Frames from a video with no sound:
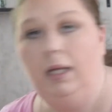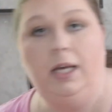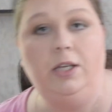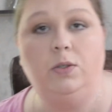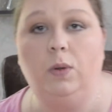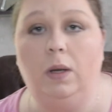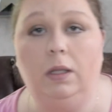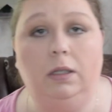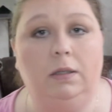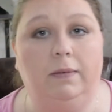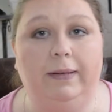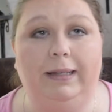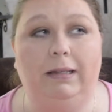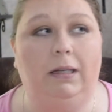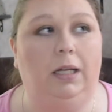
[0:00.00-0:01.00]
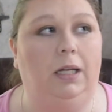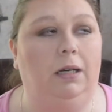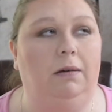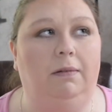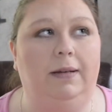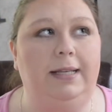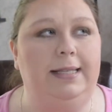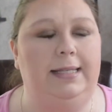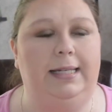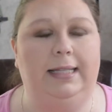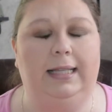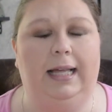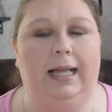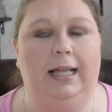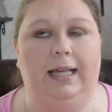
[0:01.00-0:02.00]
He's rolling around cutting a rusty
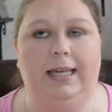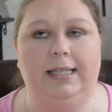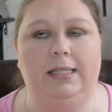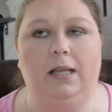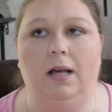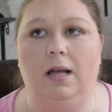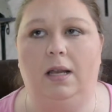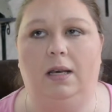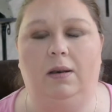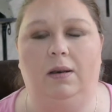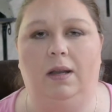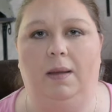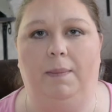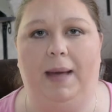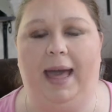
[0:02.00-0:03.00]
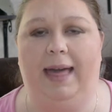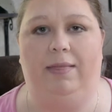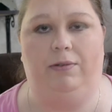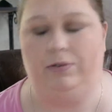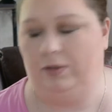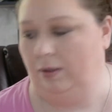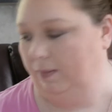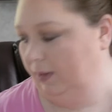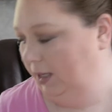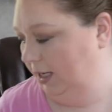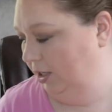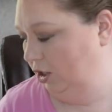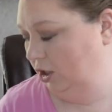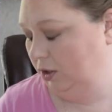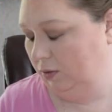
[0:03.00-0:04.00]
like he's gotten a bath or something.
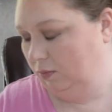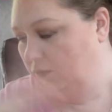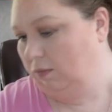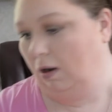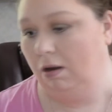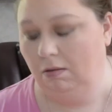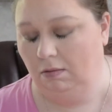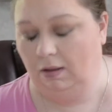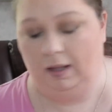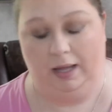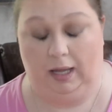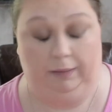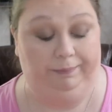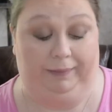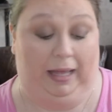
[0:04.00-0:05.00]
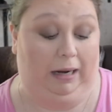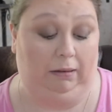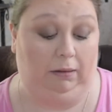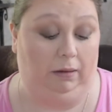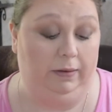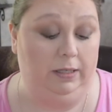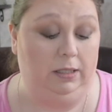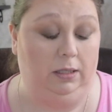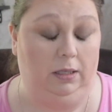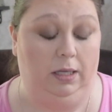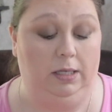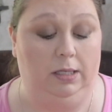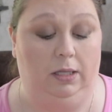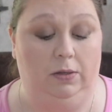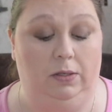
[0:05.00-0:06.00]
He's just roll. I don't know. He's
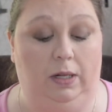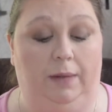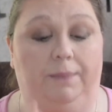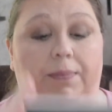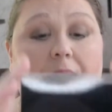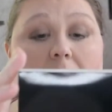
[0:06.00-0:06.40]
he's losing it.